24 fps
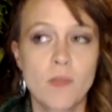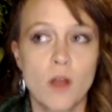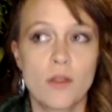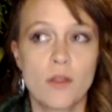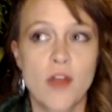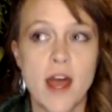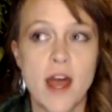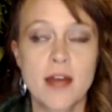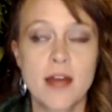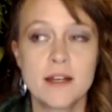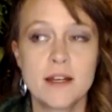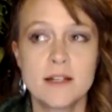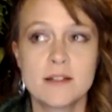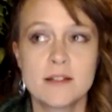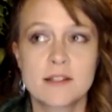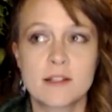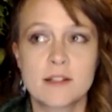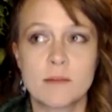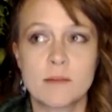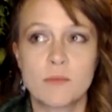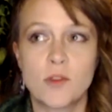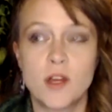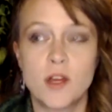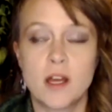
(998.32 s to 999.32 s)
that is
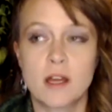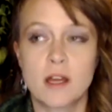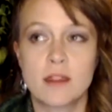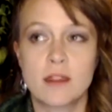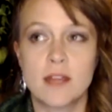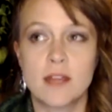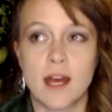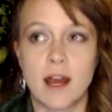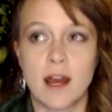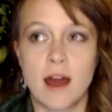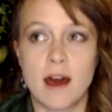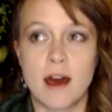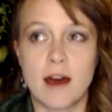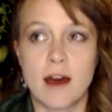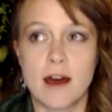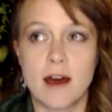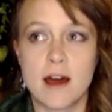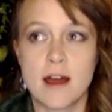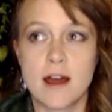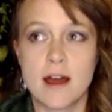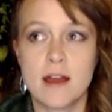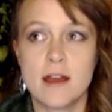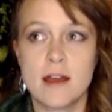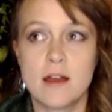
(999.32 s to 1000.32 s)
something that
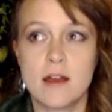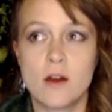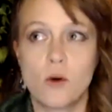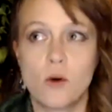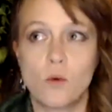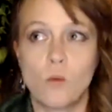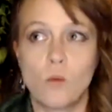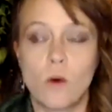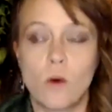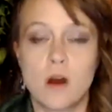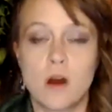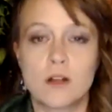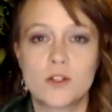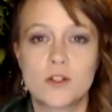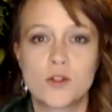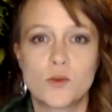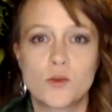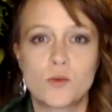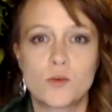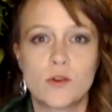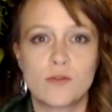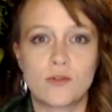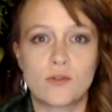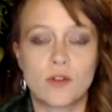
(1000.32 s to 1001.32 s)
I want
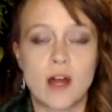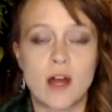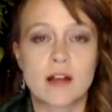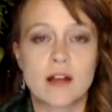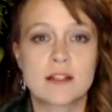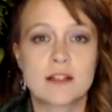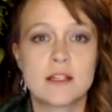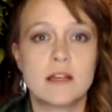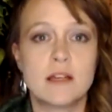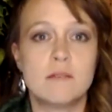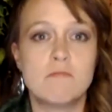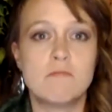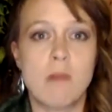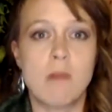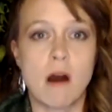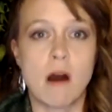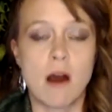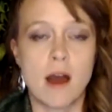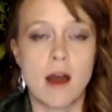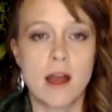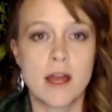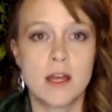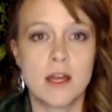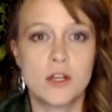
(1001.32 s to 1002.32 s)
to reflect in
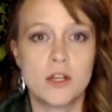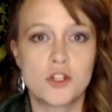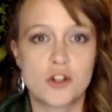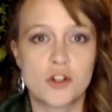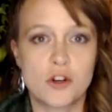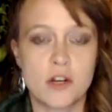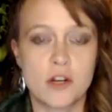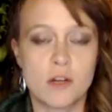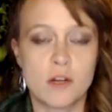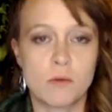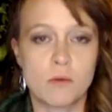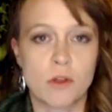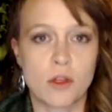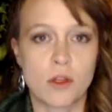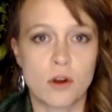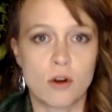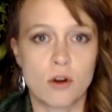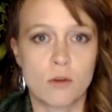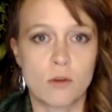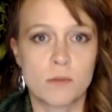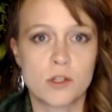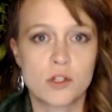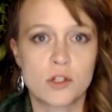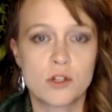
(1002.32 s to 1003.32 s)
my journey with
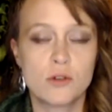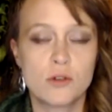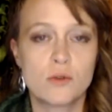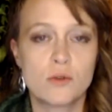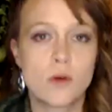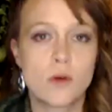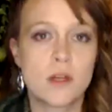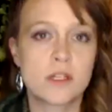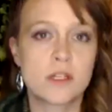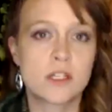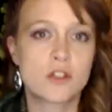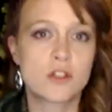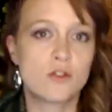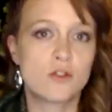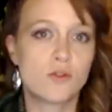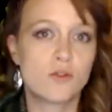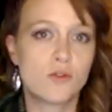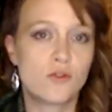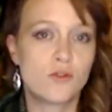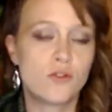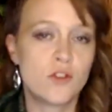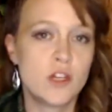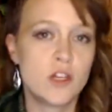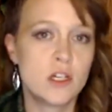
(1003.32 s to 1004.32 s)
herbs too, is to
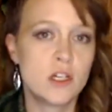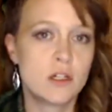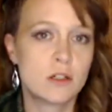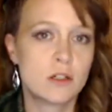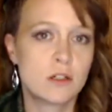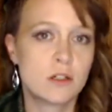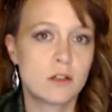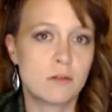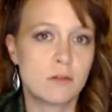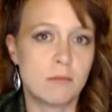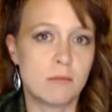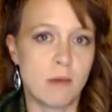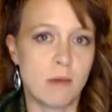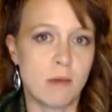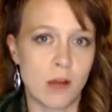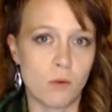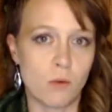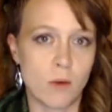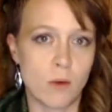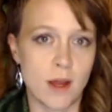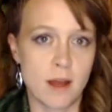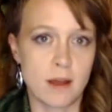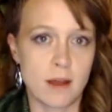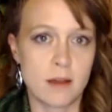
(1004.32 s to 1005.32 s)
feel my
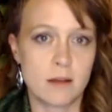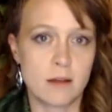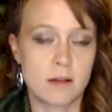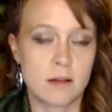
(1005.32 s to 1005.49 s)
way.